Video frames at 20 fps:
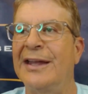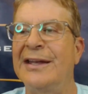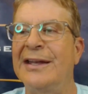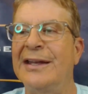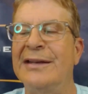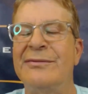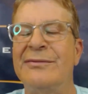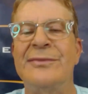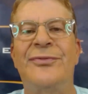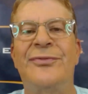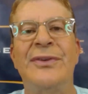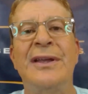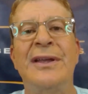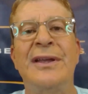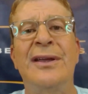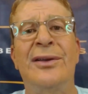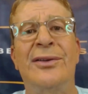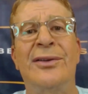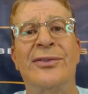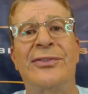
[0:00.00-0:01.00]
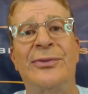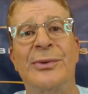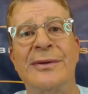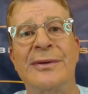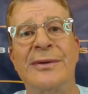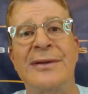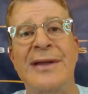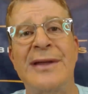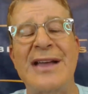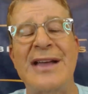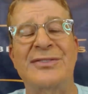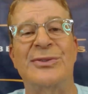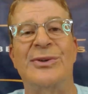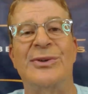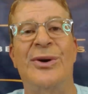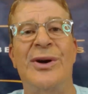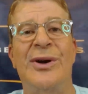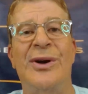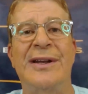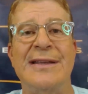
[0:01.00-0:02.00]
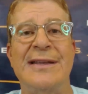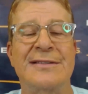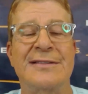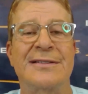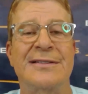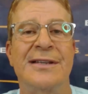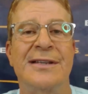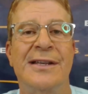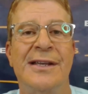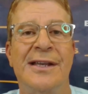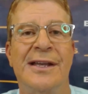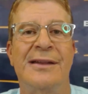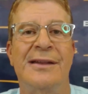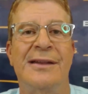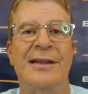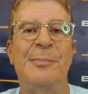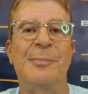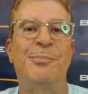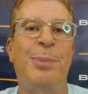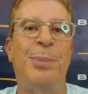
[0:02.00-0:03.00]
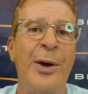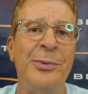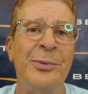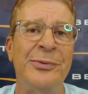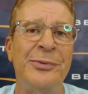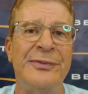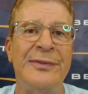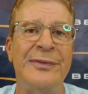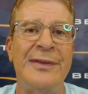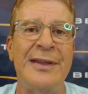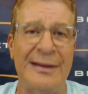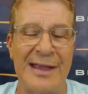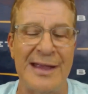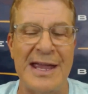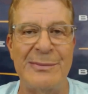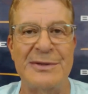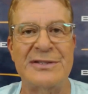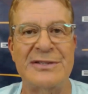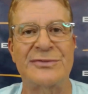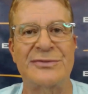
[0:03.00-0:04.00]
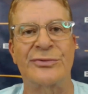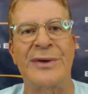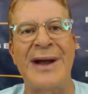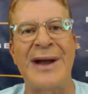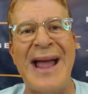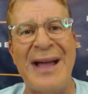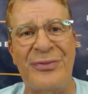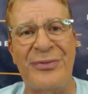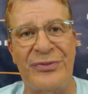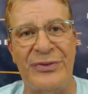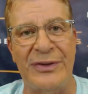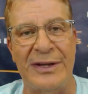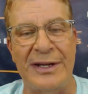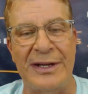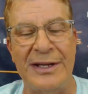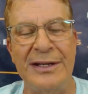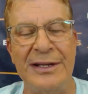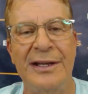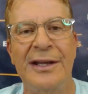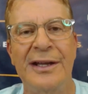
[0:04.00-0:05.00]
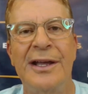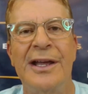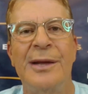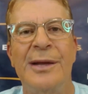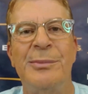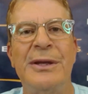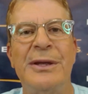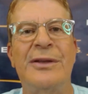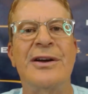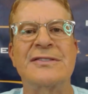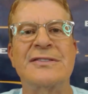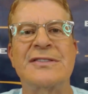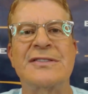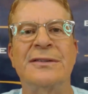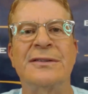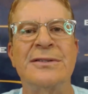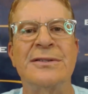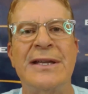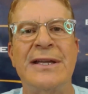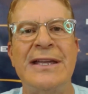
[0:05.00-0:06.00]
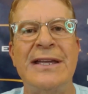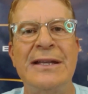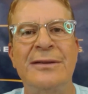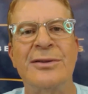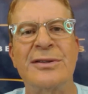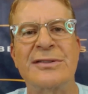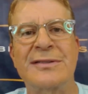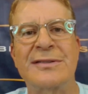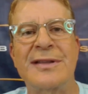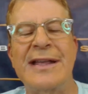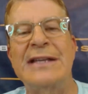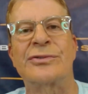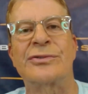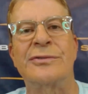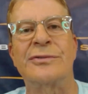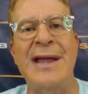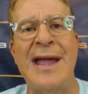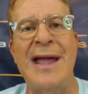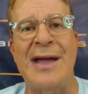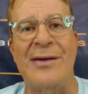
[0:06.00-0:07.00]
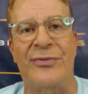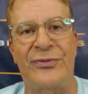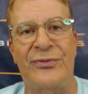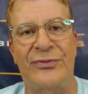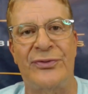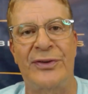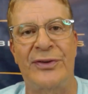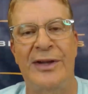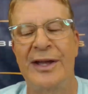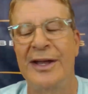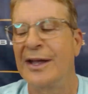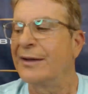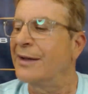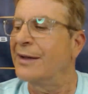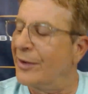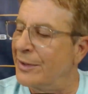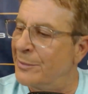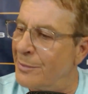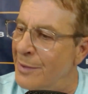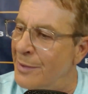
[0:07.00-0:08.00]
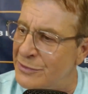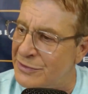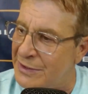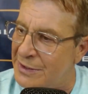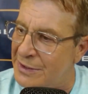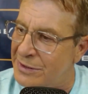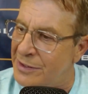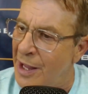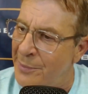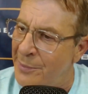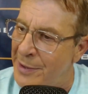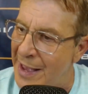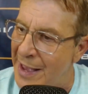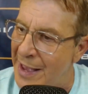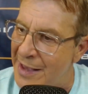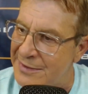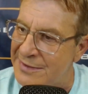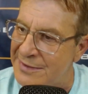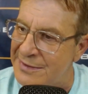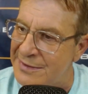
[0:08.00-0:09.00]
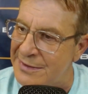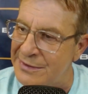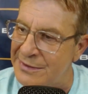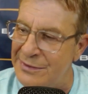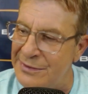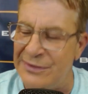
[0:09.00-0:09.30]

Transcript: and he reveals to a national audience that Bohm's nickname is Raffy because he looks like a giraffe. Now, in most clubhouses, you